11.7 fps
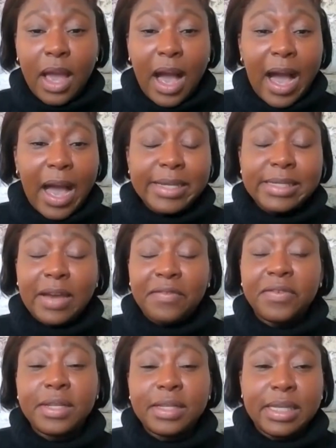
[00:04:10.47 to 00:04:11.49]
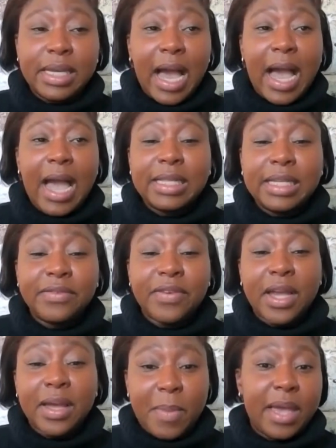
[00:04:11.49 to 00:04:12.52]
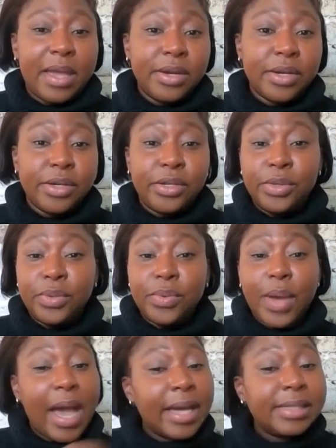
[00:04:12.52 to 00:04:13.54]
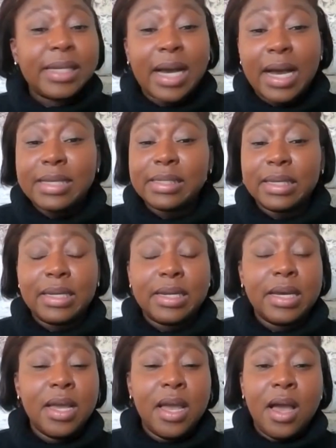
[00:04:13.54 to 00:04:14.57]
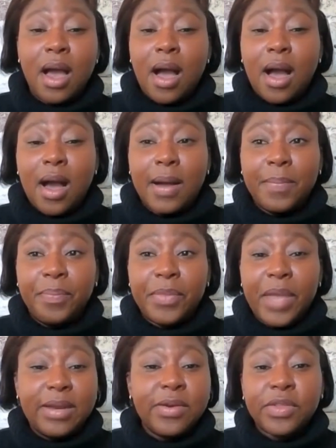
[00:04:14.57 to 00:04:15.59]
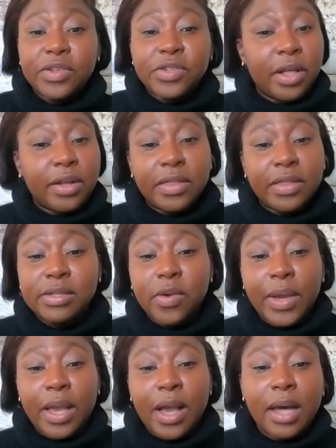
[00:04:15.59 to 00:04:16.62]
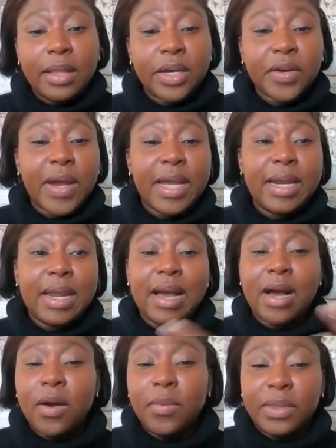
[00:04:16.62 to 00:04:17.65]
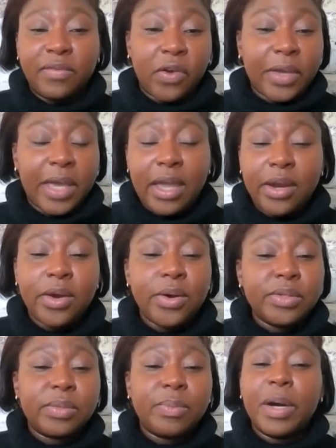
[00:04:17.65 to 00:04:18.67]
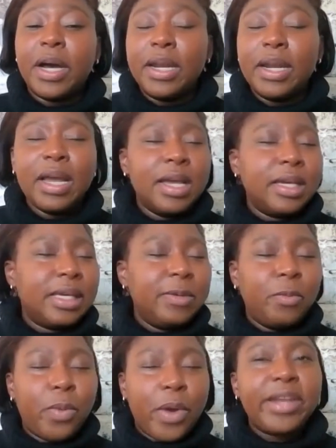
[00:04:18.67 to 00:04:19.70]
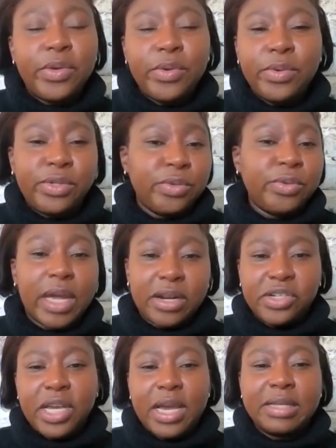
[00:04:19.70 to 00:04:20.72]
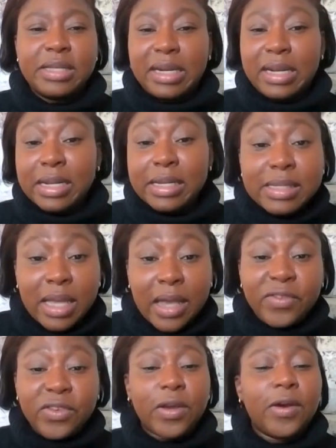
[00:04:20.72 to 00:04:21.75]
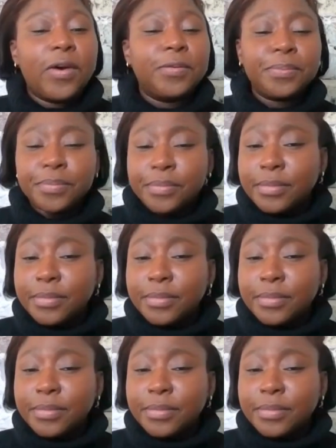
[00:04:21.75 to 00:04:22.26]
I definitely highly recommend you head to Iceland. I know there's a lot of things going on there right now with the volcanoes, but when you do get a chance and it is safe to go,